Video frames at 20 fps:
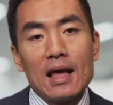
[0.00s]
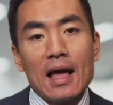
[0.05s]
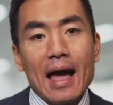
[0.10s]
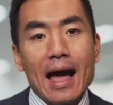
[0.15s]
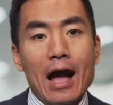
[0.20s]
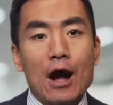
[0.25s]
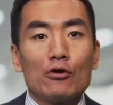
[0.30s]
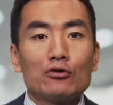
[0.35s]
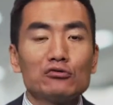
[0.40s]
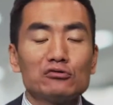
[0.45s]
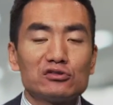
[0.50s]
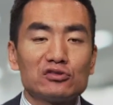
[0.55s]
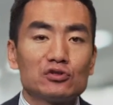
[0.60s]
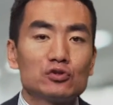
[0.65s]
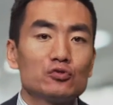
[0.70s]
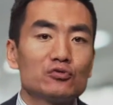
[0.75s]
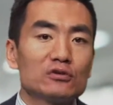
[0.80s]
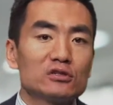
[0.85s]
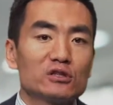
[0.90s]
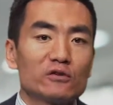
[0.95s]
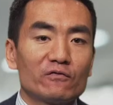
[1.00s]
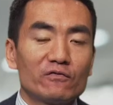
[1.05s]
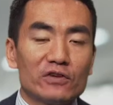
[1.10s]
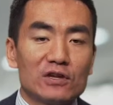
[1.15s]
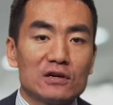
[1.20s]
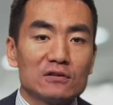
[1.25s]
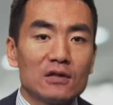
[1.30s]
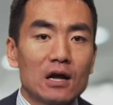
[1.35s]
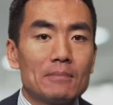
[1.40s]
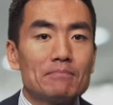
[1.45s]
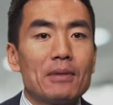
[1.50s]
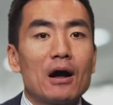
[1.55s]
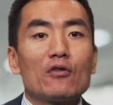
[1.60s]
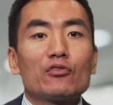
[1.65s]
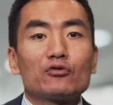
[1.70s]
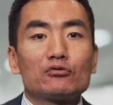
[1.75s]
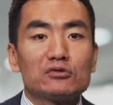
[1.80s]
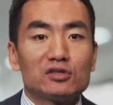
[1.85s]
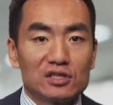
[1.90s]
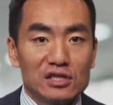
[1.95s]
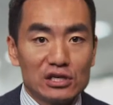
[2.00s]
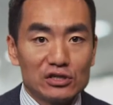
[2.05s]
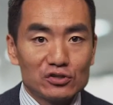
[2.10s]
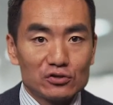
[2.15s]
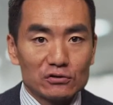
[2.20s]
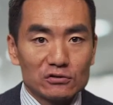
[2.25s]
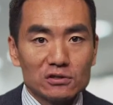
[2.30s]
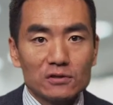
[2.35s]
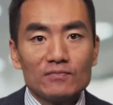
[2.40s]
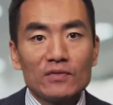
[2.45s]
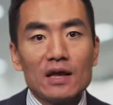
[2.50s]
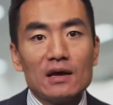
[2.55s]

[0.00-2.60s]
How do students feel about their teachers?